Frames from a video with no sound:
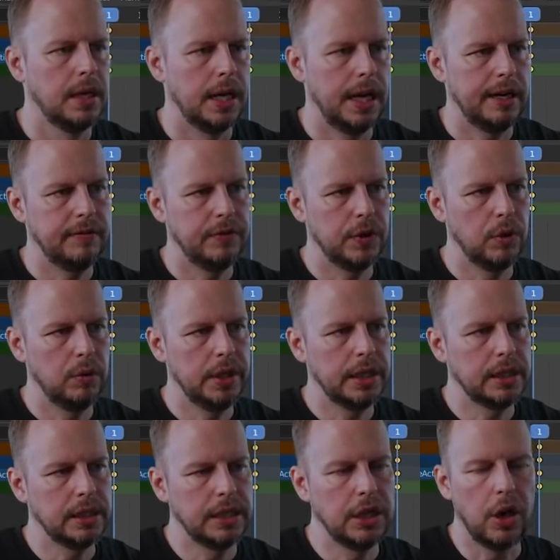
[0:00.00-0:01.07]
I've only
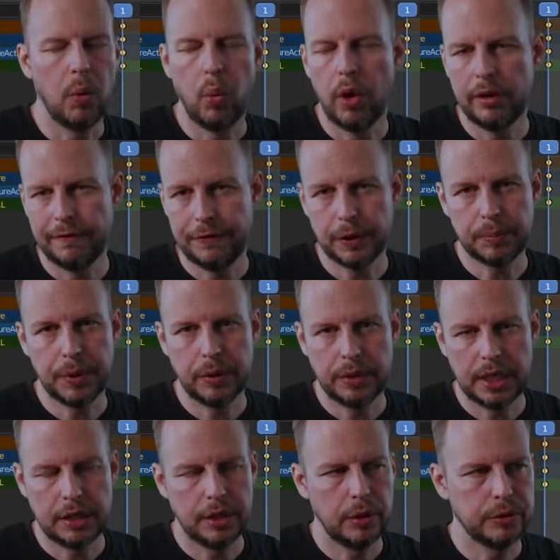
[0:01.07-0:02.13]
got one foot bone
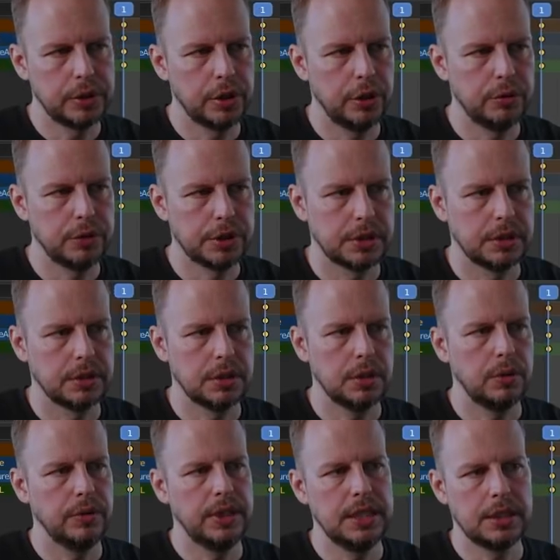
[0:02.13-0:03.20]
here, no toes.
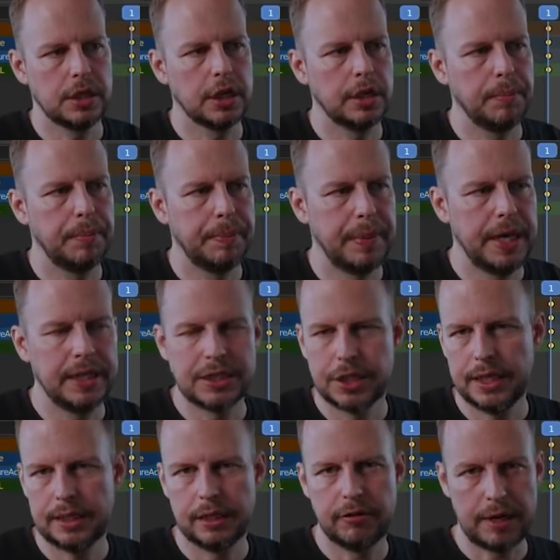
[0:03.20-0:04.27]
So these are going to
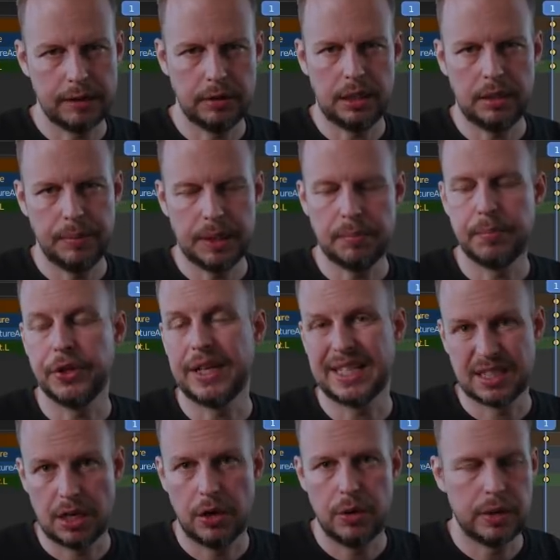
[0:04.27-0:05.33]
penetrate the ground a little bit, but
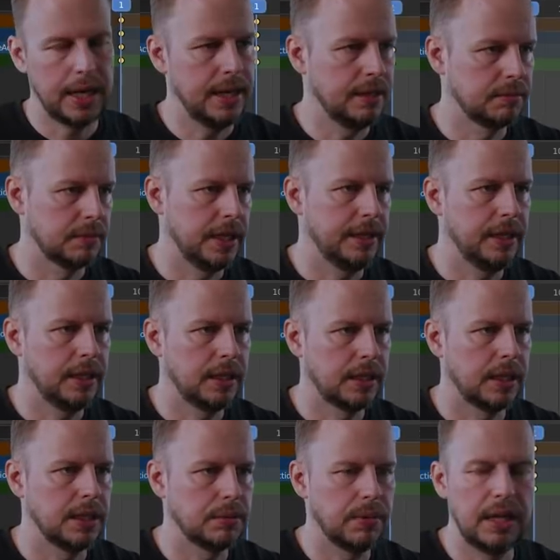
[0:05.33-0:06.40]
that's okay, I think,
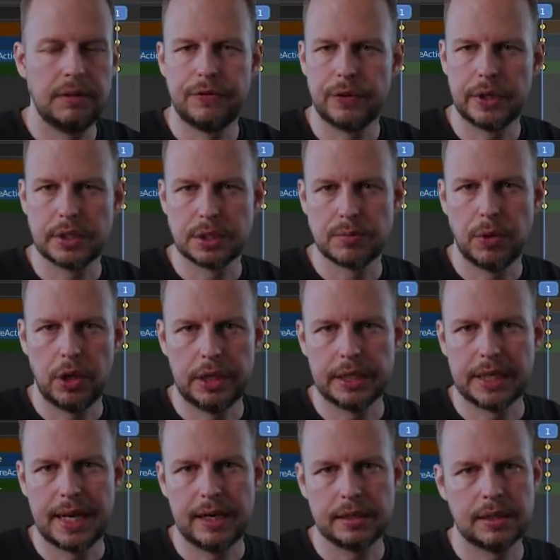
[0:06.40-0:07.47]
as well. For a smaller
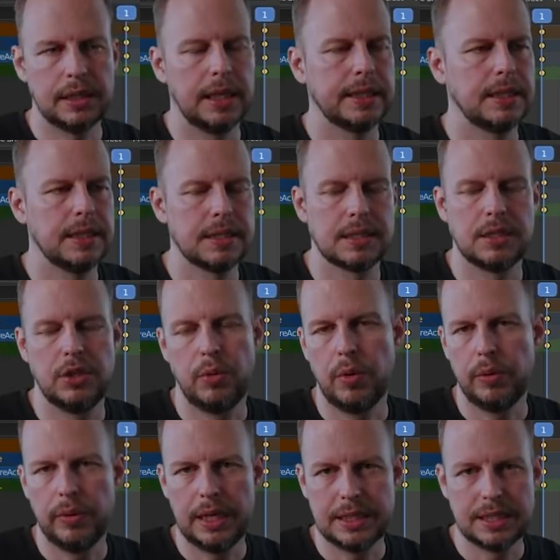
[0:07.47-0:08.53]
character like this, you
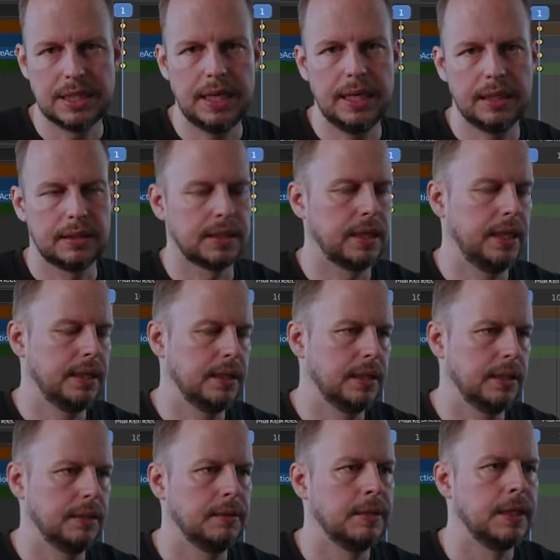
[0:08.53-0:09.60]
won't really see it.
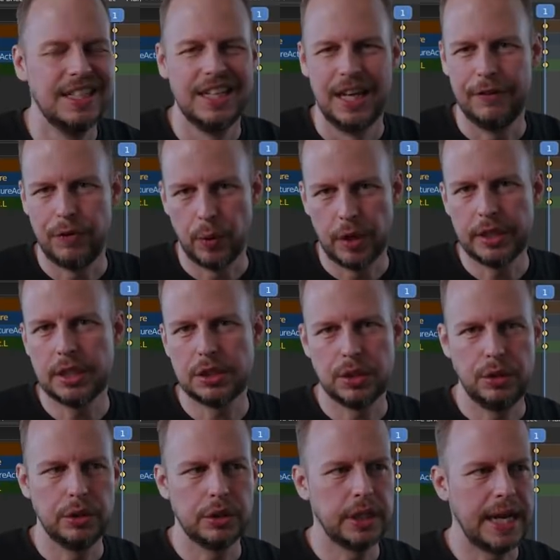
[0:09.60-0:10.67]
And if you wanted to,
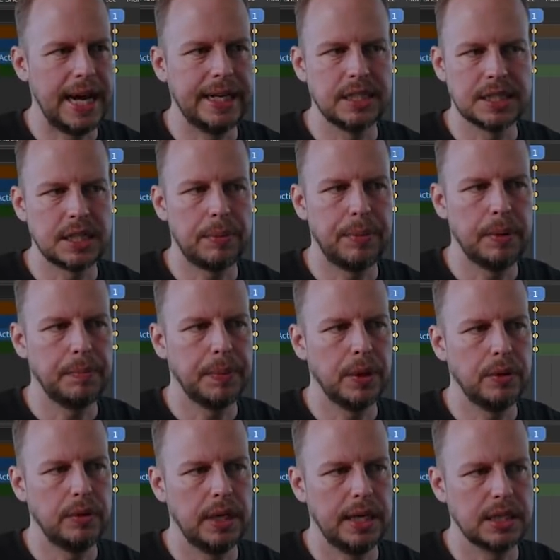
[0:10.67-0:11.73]
you could add a separate
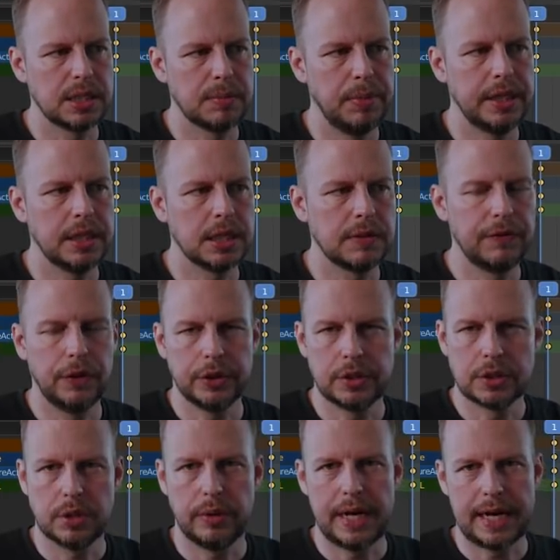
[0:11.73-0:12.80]
bone and split this foot
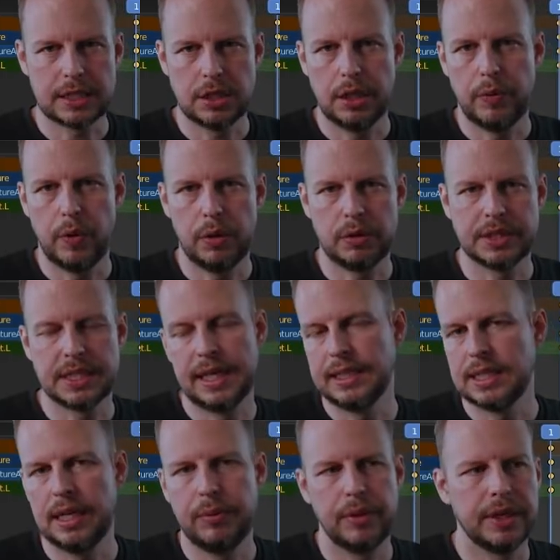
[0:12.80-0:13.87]
so it actually rolls
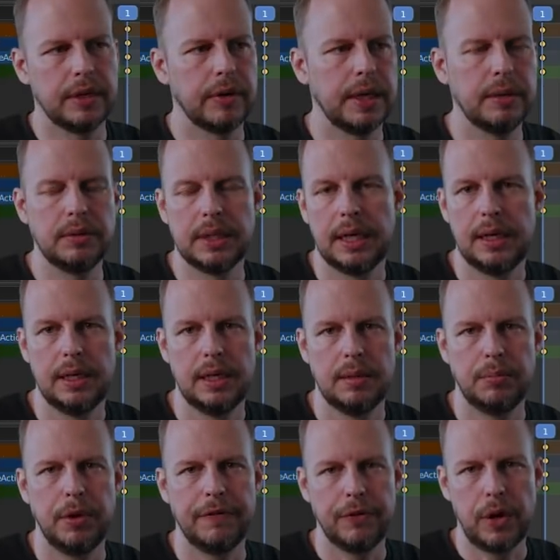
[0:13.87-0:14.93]
nicely with the ground.
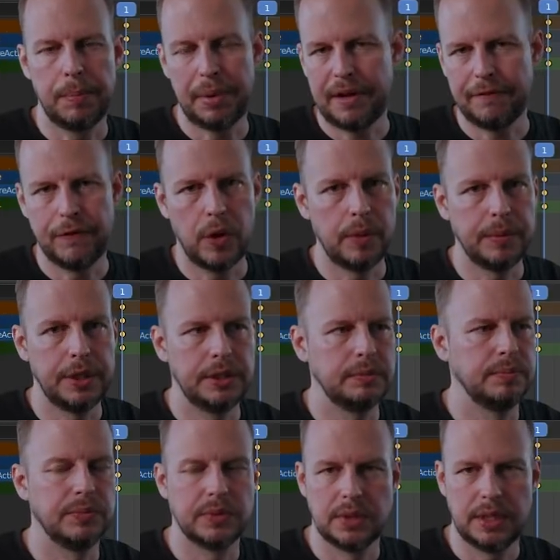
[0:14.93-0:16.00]
But for a platformer,
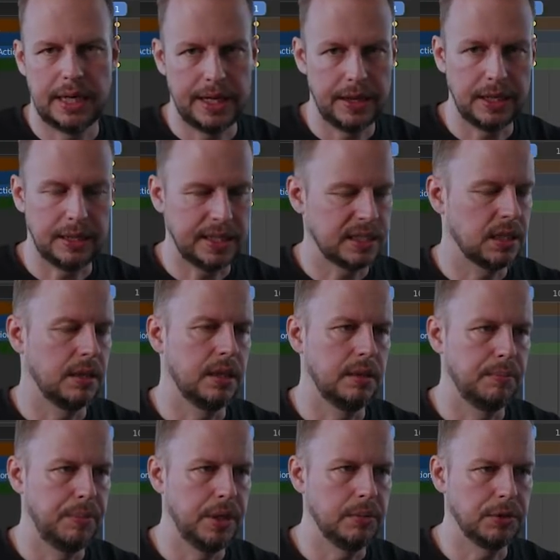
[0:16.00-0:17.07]
I think that's
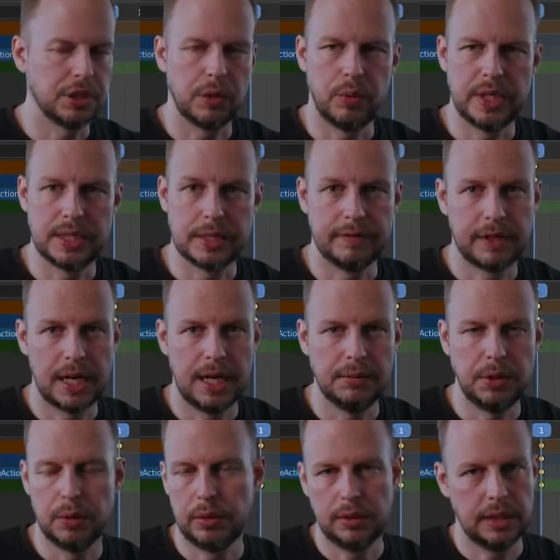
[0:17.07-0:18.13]
pretty much a waste of time.
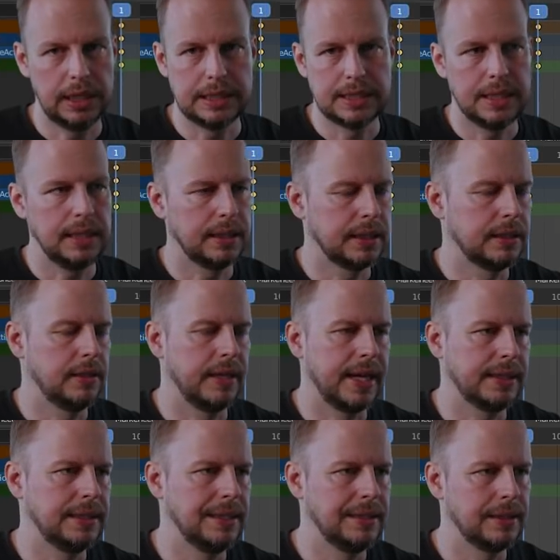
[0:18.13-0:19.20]
You won't really see it to
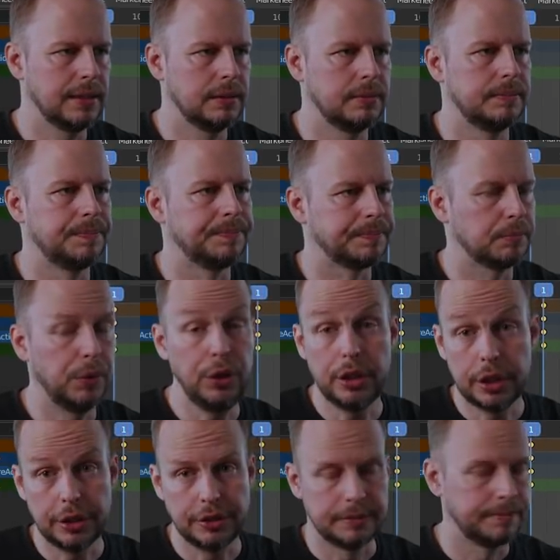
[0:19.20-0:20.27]
that detail, but you
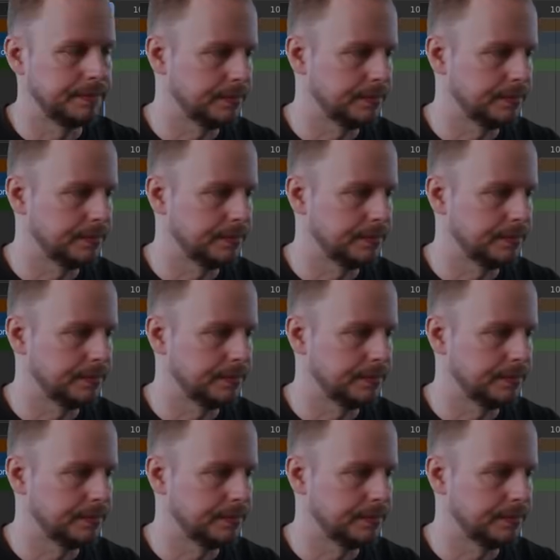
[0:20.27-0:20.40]
could.